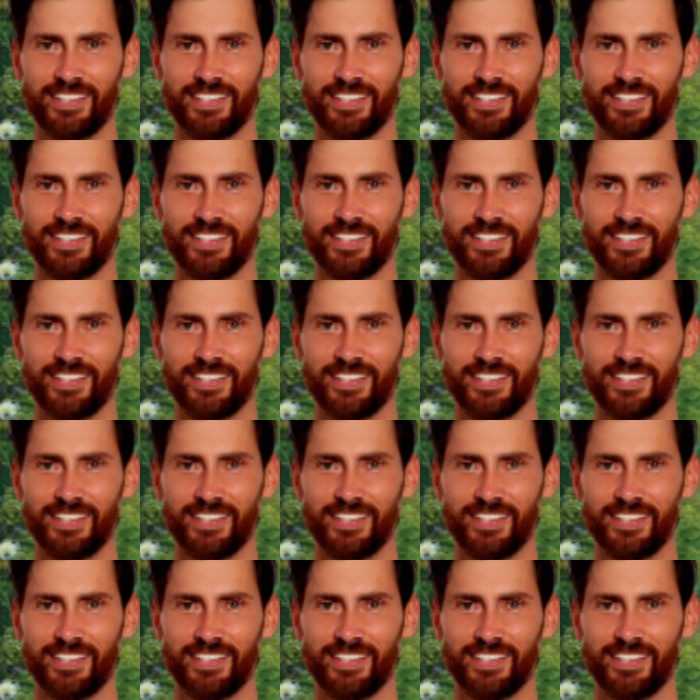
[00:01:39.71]

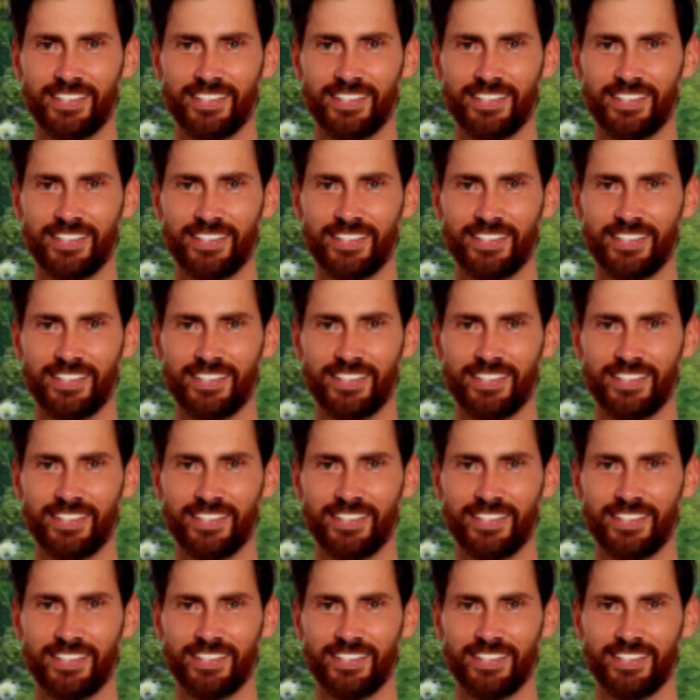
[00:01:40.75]

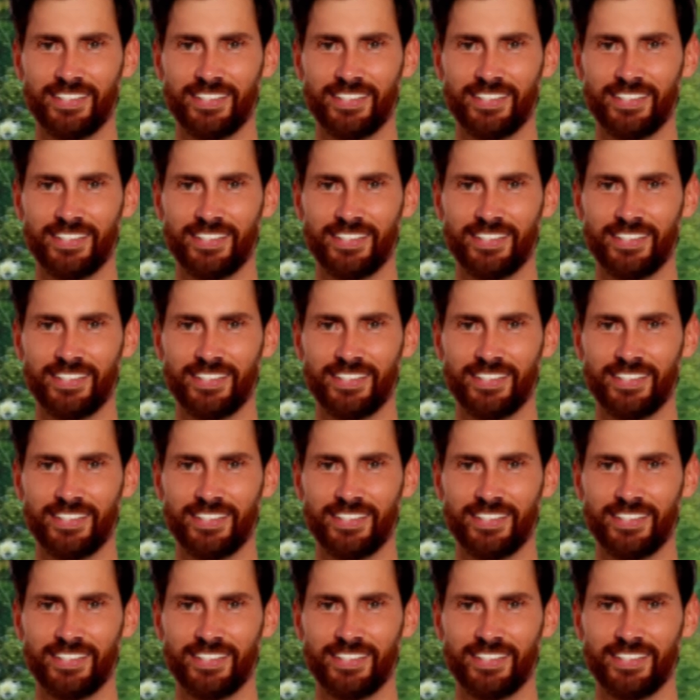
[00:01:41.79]

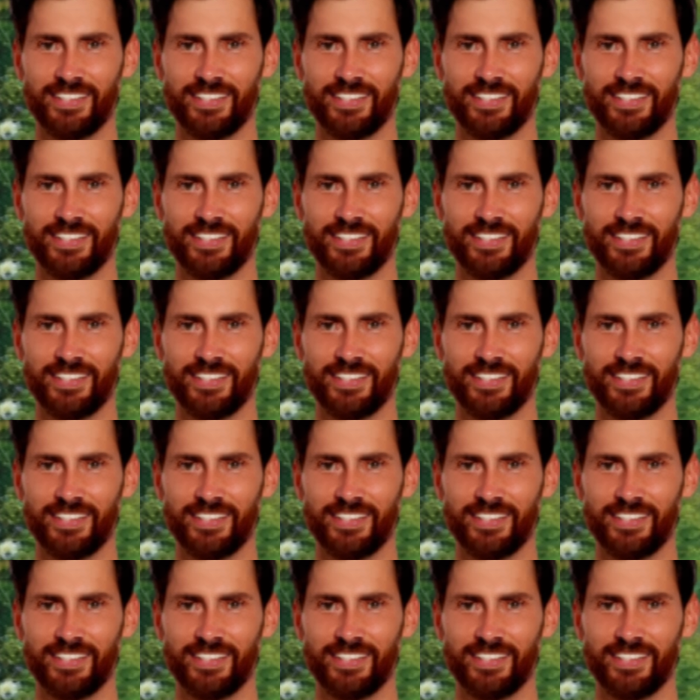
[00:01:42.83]

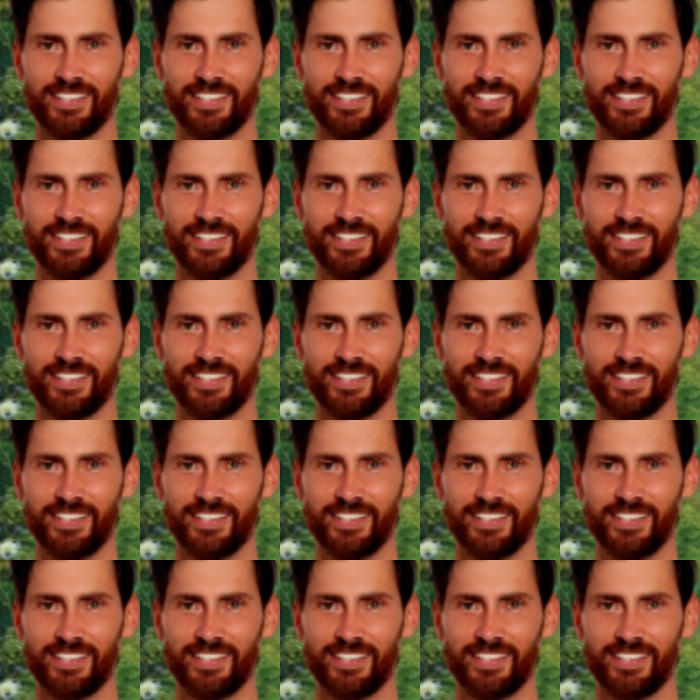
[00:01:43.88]

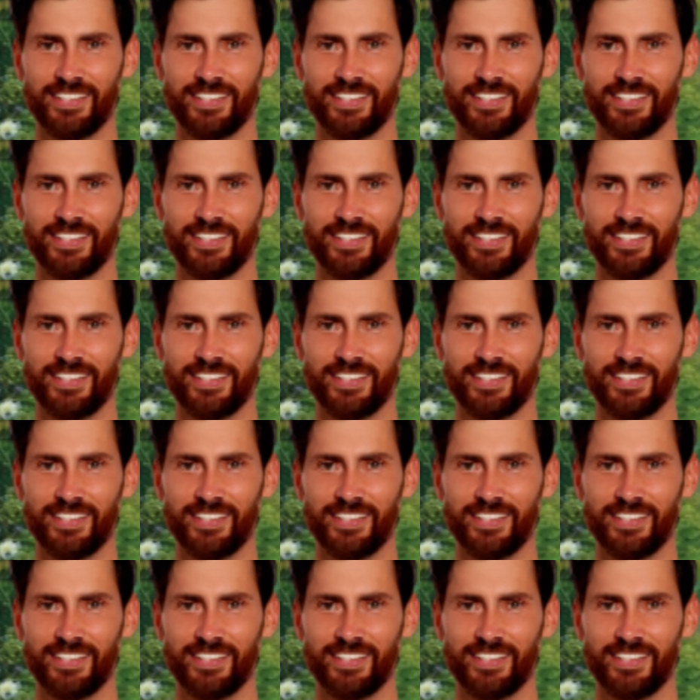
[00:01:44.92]

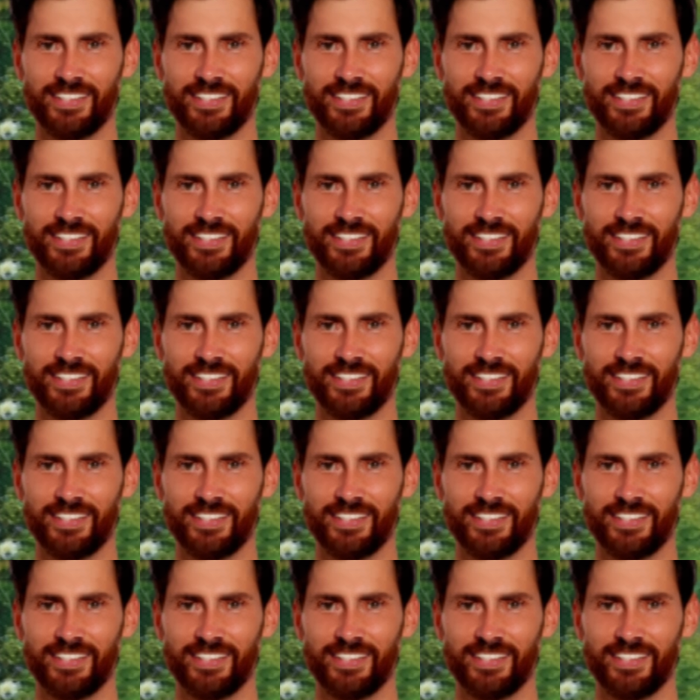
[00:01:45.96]

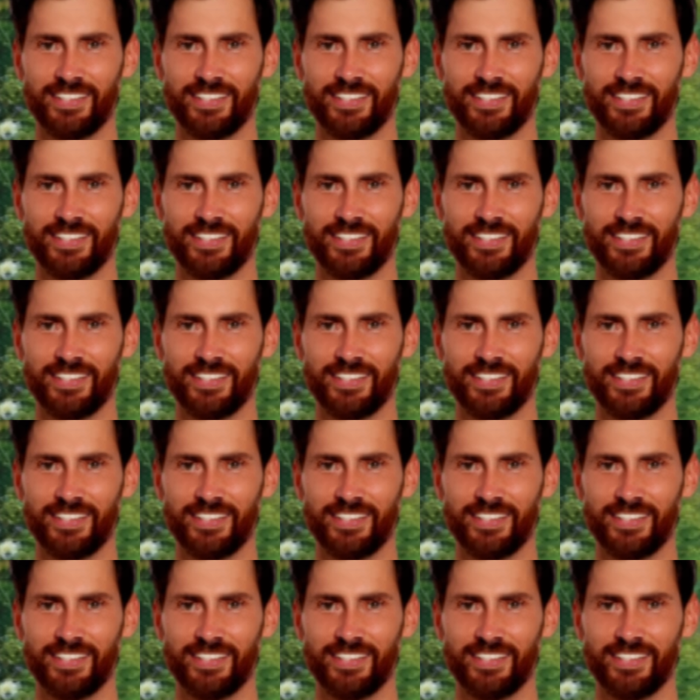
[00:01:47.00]
The face doesn't move, so there is nothing to read.